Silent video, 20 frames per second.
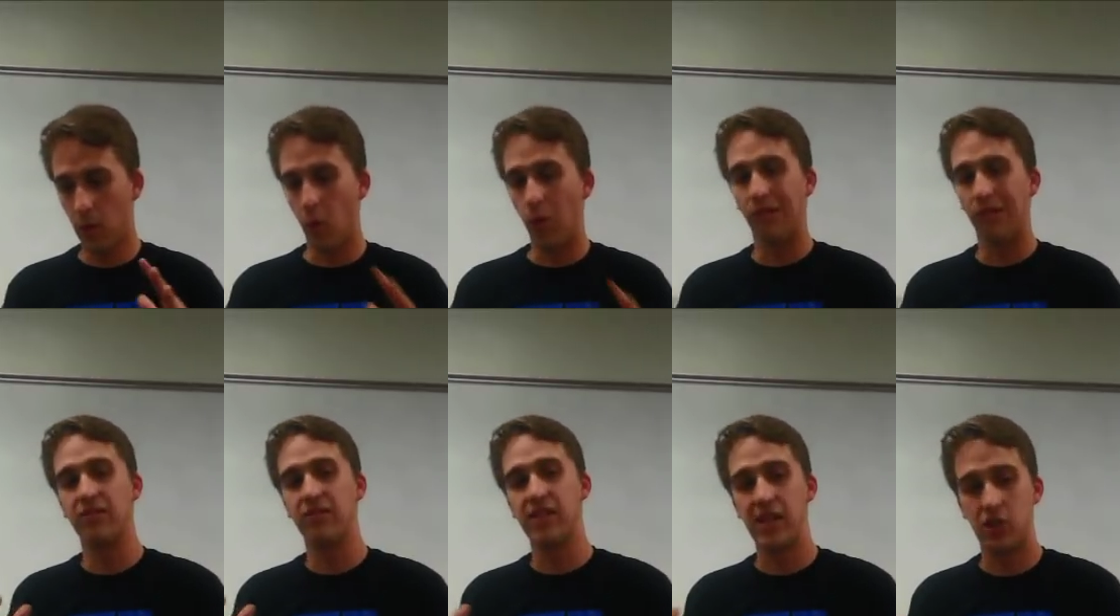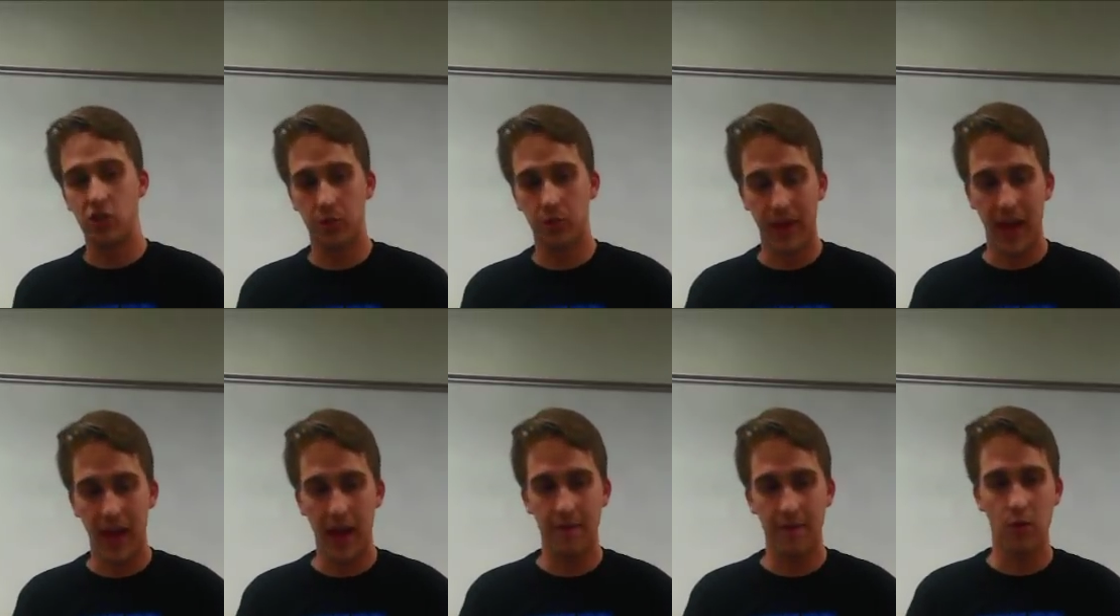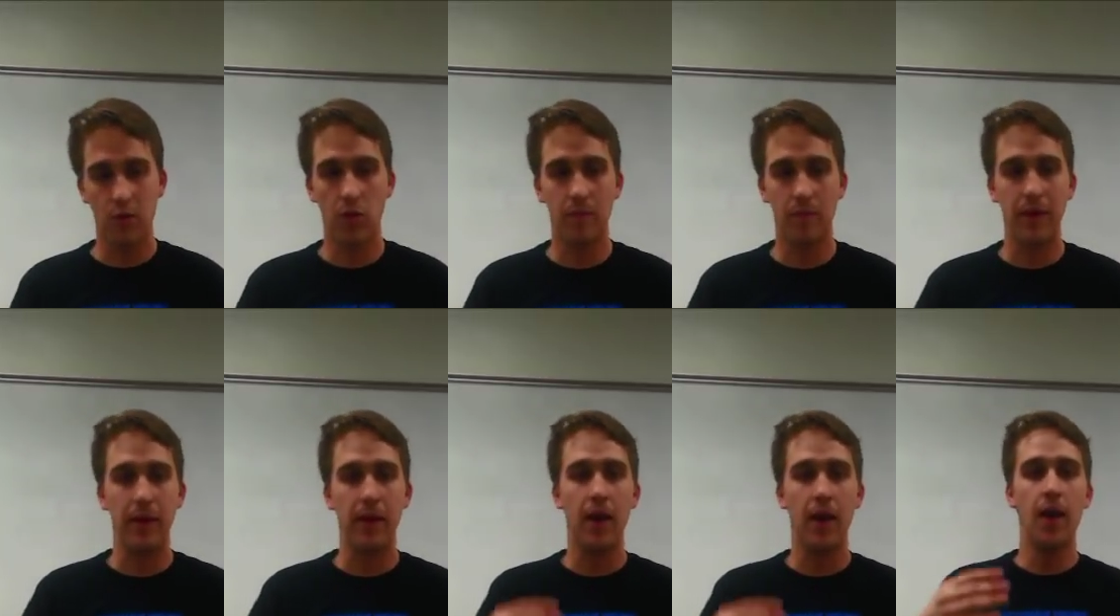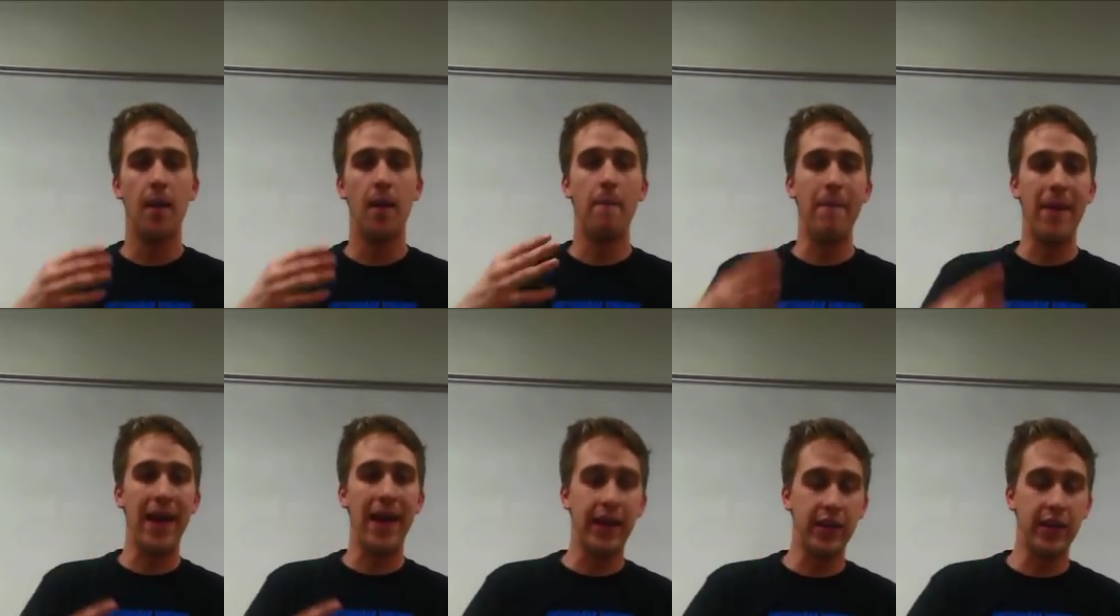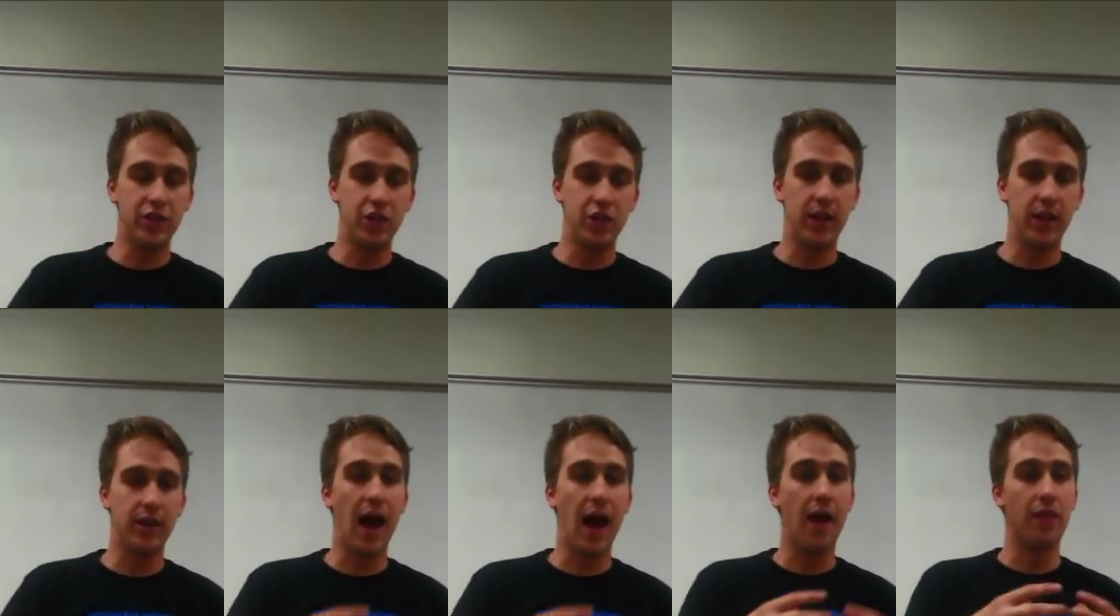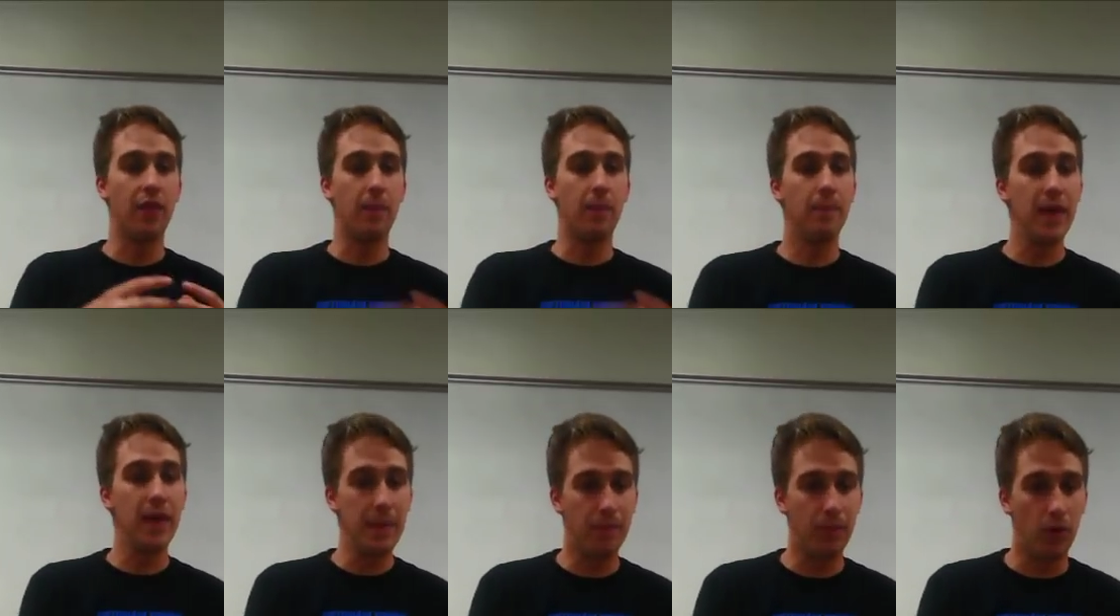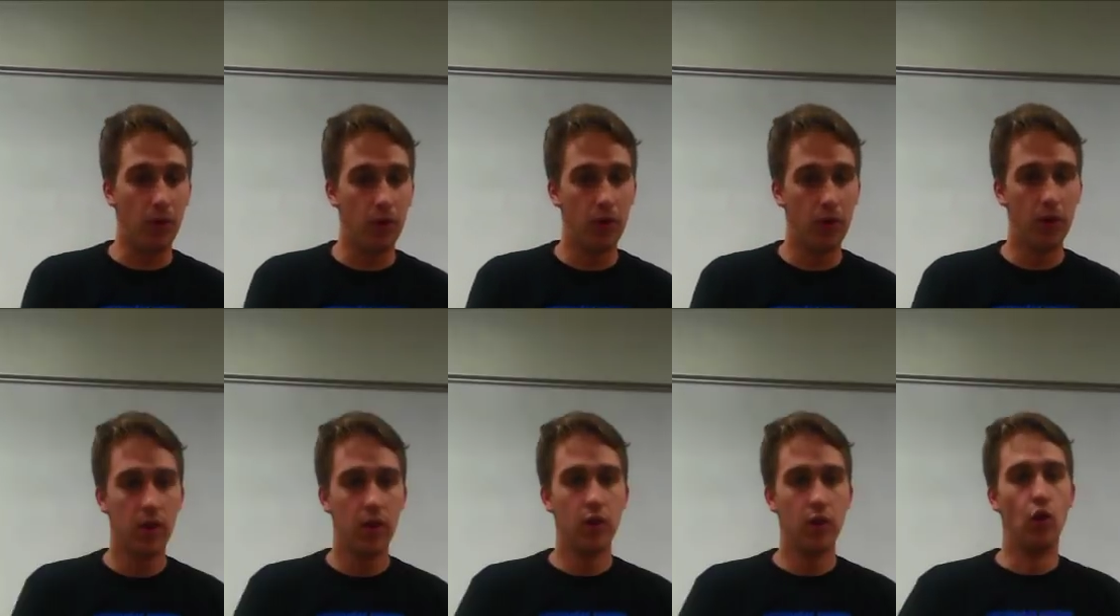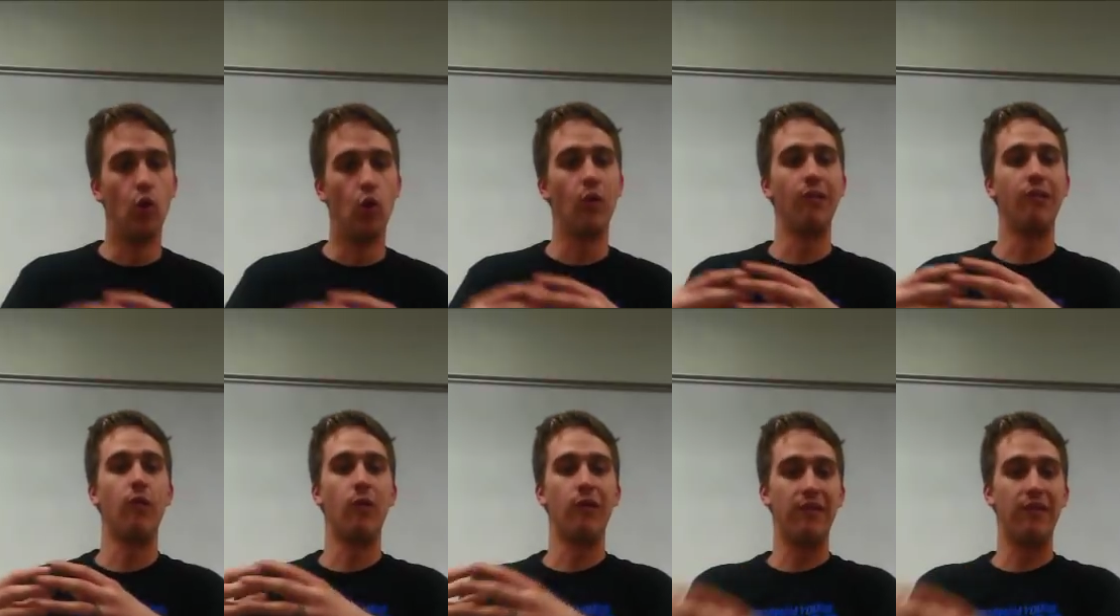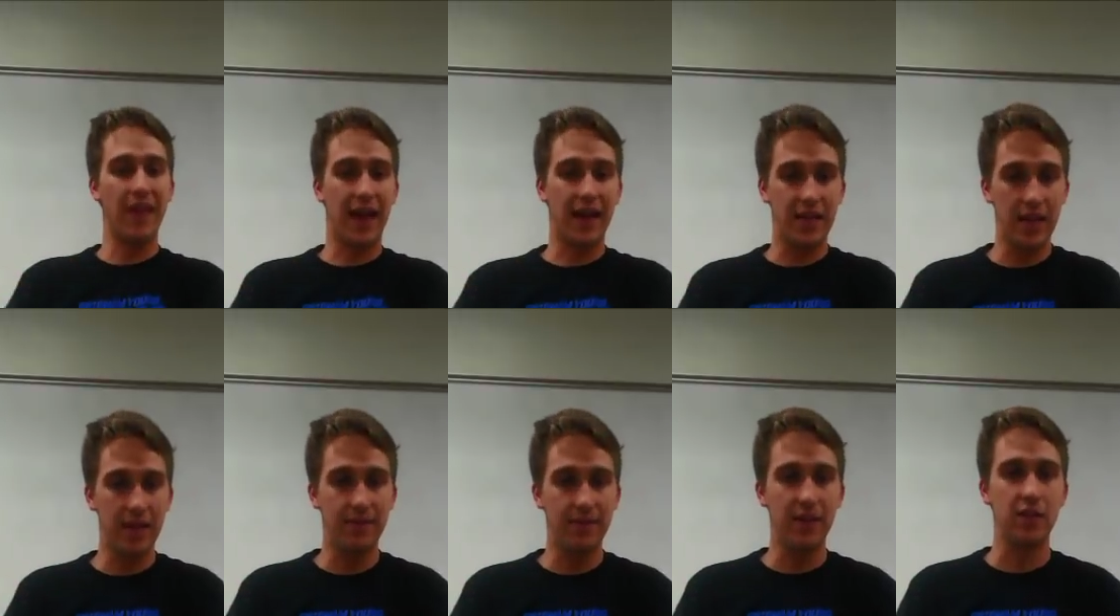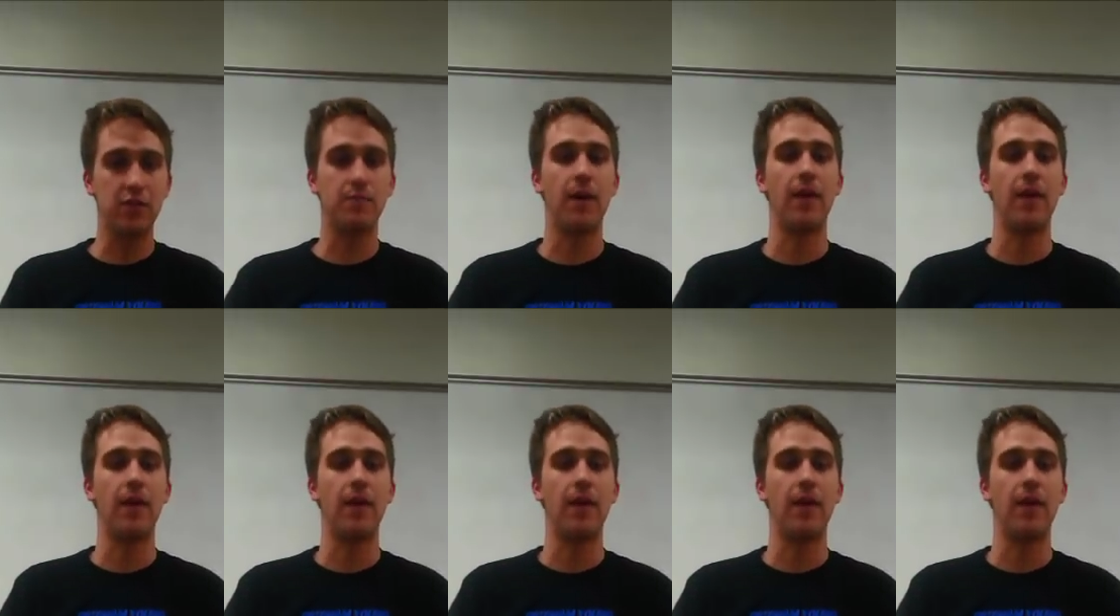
organizational behavior would be managing not the people or the activities,